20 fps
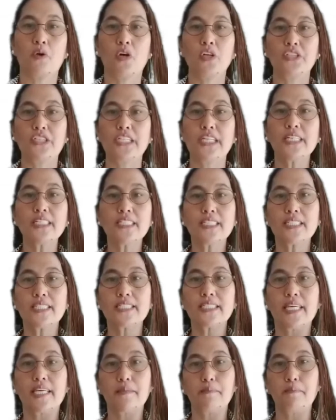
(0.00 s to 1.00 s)
Projects
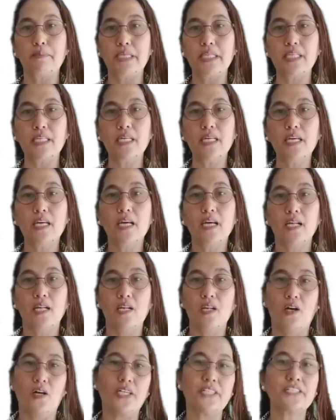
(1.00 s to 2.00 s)
can be
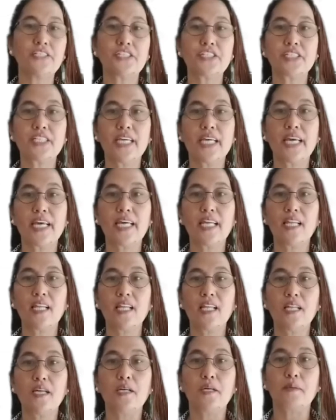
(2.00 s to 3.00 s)
large scale,
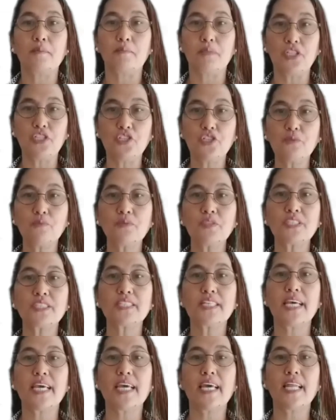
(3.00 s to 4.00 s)
medium
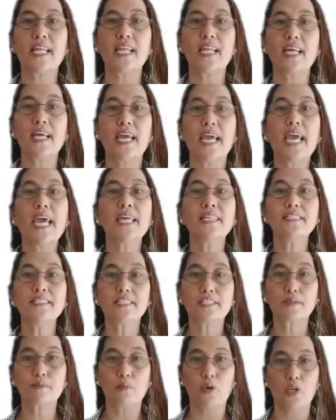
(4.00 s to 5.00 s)
scale, and
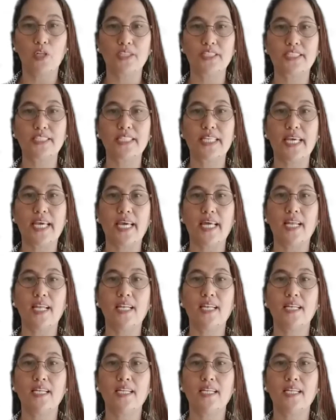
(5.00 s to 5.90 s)
small scale.